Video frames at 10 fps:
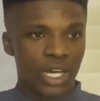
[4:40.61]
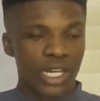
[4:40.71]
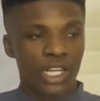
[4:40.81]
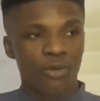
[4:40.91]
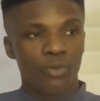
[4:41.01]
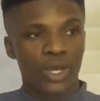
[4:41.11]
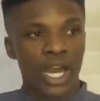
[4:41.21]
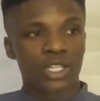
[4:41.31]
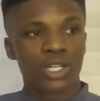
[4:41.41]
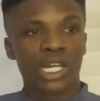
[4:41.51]
and then we
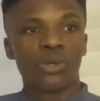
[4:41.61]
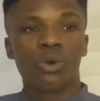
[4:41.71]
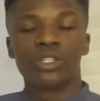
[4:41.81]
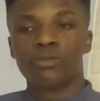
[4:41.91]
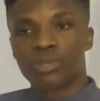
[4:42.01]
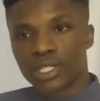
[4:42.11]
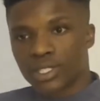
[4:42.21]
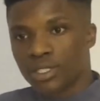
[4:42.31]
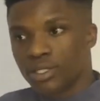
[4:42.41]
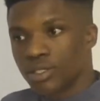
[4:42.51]
actually want the
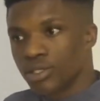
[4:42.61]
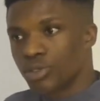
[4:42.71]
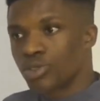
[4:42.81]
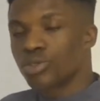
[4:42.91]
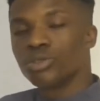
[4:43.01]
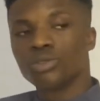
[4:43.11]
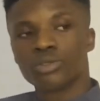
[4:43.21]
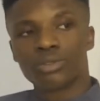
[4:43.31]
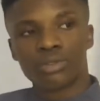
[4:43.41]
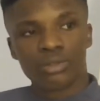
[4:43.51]
person to
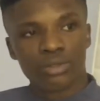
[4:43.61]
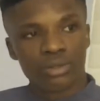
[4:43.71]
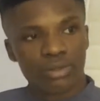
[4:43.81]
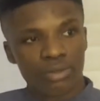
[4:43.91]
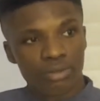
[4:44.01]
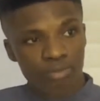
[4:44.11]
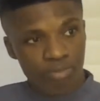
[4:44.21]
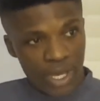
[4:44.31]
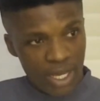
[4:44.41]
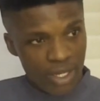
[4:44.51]

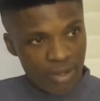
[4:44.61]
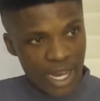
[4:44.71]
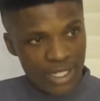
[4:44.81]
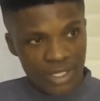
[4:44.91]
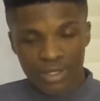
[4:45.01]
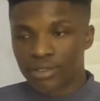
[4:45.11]
pay, right?